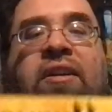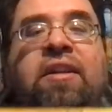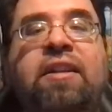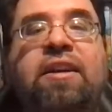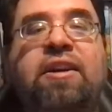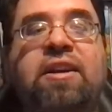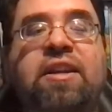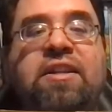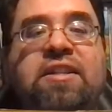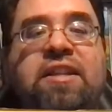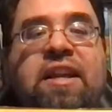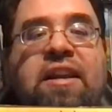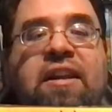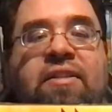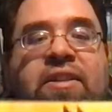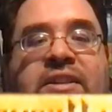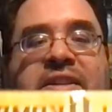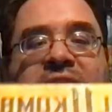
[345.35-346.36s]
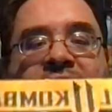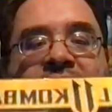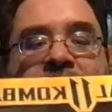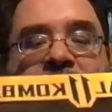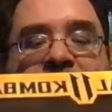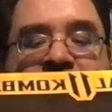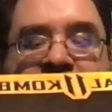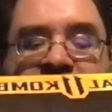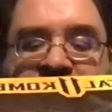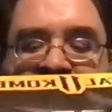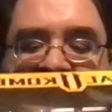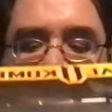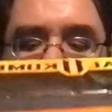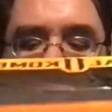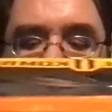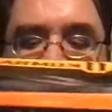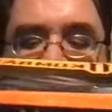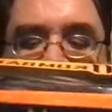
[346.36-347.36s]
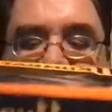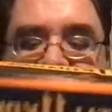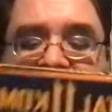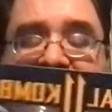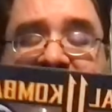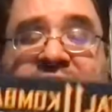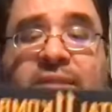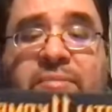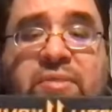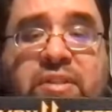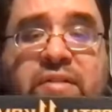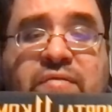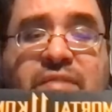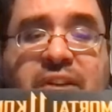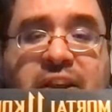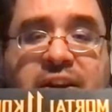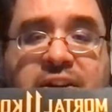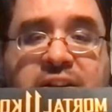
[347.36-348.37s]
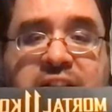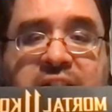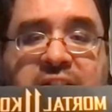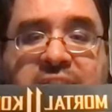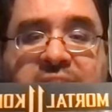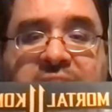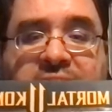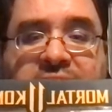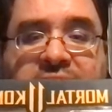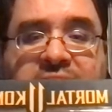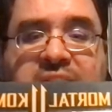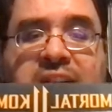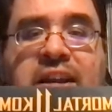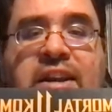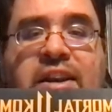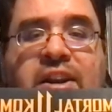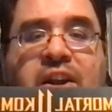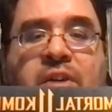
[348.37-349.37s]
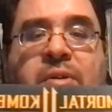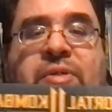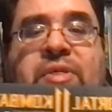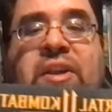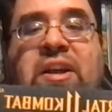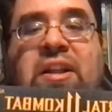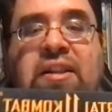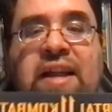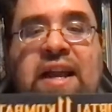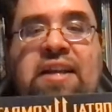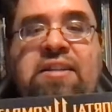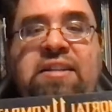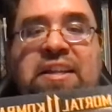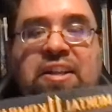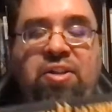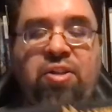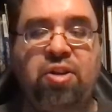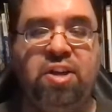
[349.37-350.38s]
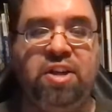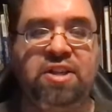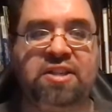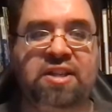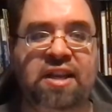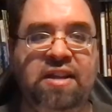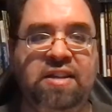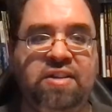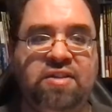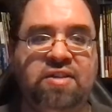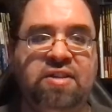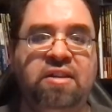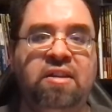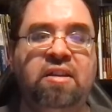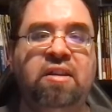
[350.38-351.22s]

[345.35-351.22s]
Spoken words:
There it is again on the top. But for some of the figures, they decided to go with the classic look, since